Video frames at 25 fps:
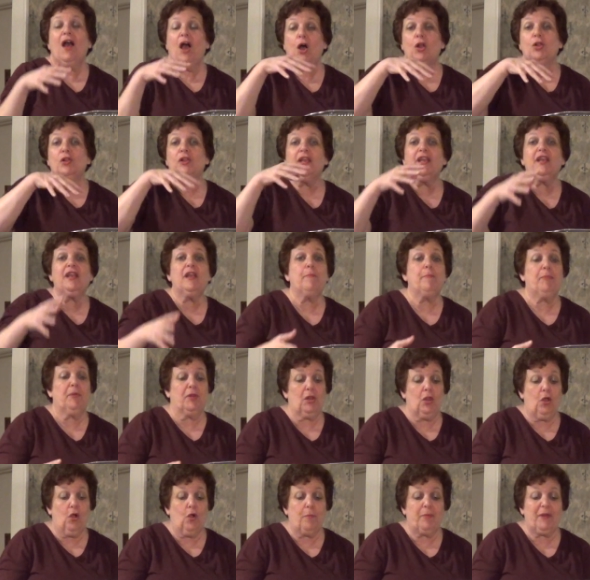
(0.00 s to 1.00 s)
I'll link it
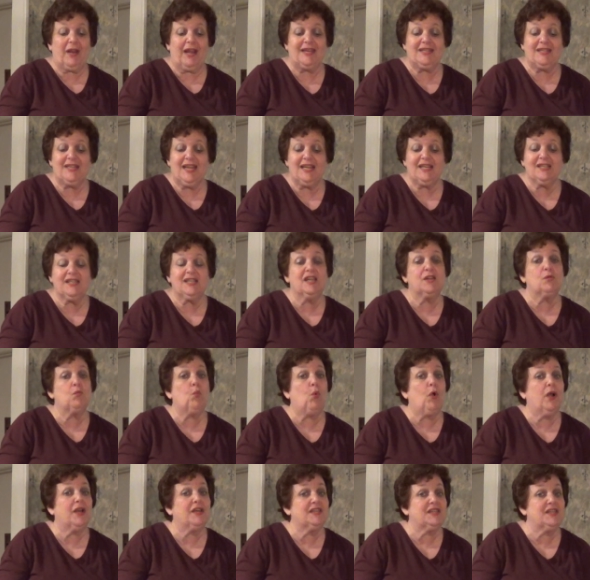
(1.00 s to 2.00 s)
below, but I tasted
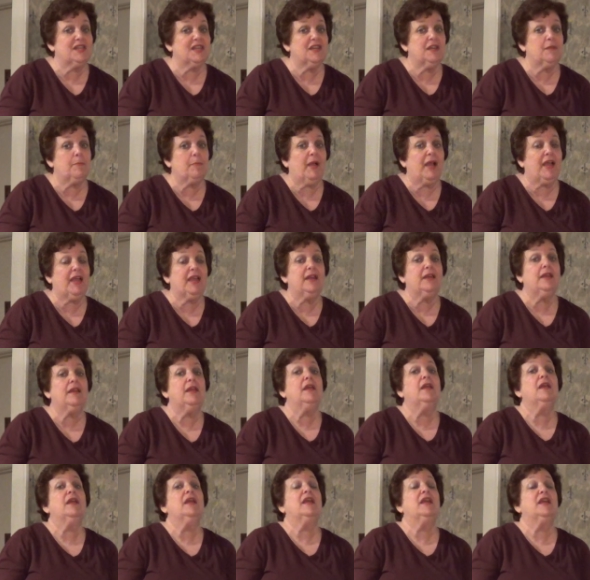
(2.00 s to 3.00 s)
one teeny bite.
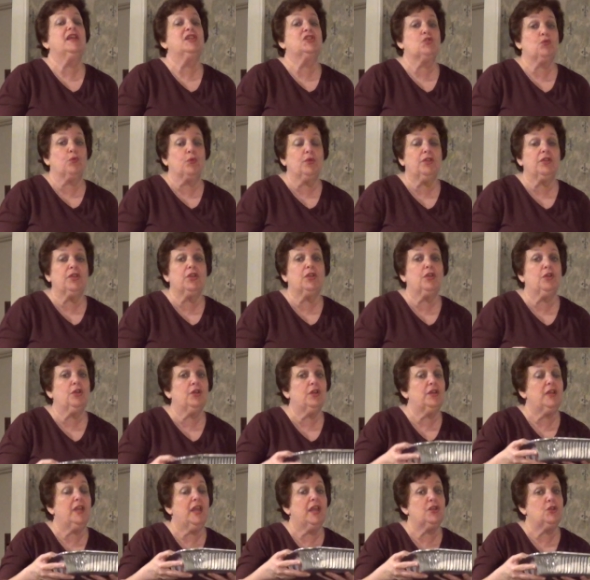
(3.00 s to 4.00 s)
It's really
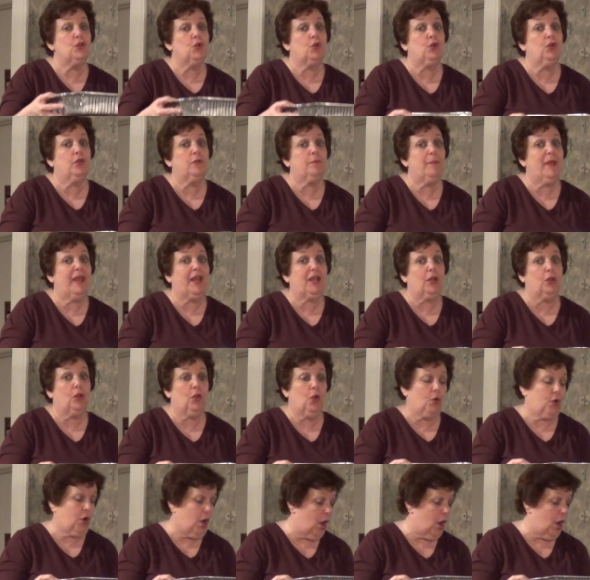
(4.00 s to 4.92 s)
good, and you could make it low